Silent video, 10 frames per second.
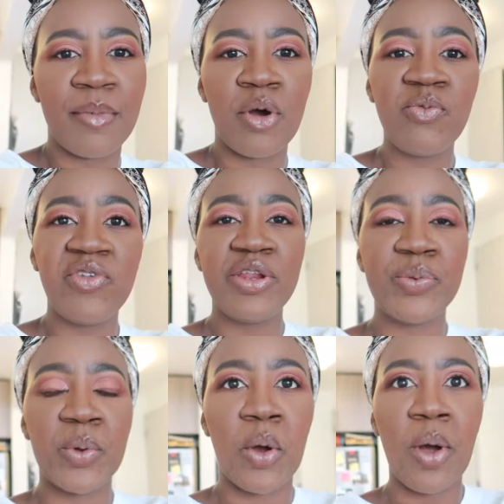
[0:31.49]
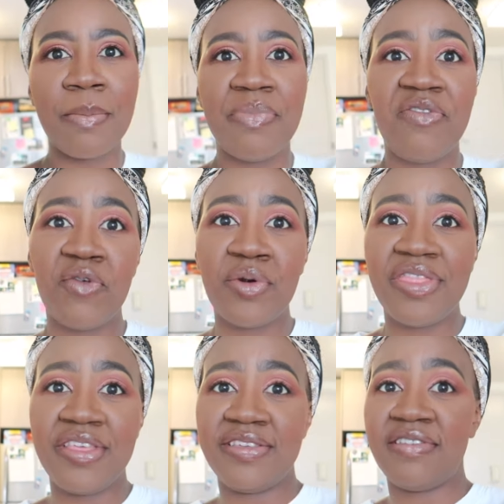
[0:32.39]
hopefully it will go up before
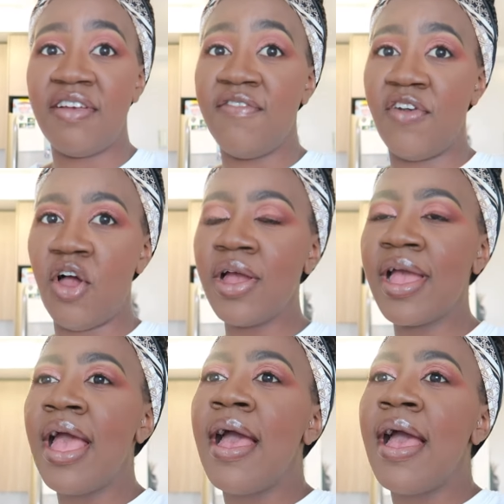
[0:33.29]
this vlog.